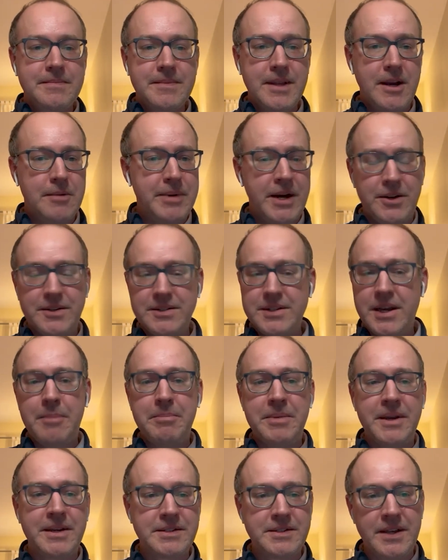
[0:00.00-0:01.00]
about
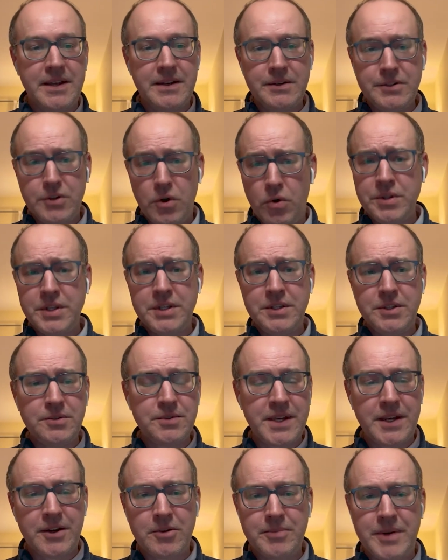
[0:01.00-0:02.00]
topics that only you
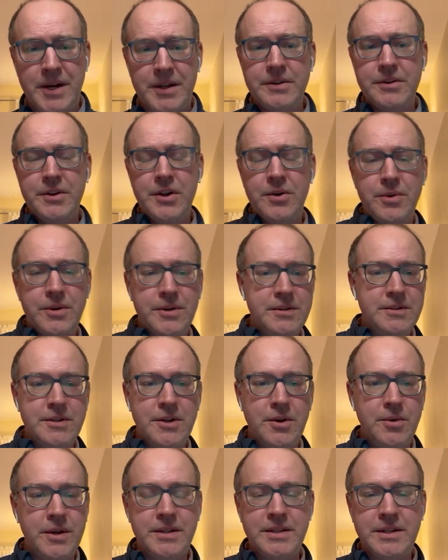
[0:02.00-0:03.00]
care about and no one
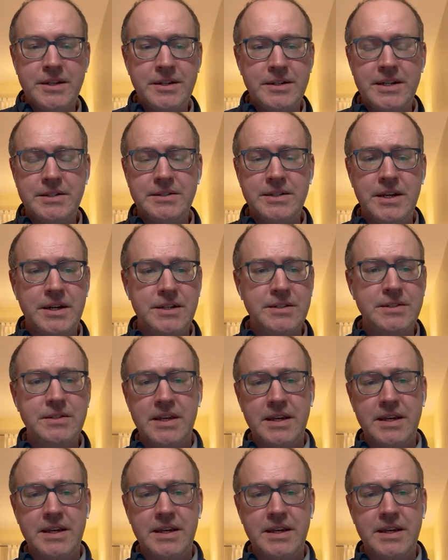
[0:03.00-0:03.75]
on the internet does.